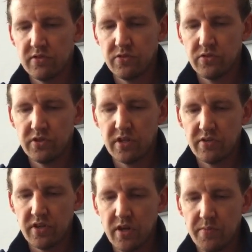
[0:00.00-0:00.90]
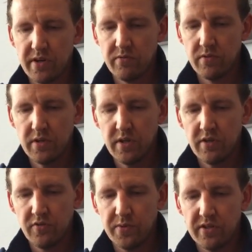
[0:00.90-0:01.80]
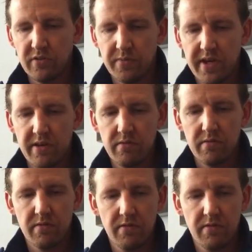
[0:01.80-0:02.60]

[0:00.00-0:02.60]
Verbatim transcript: is a toy gyroscope and I'll spin it up now.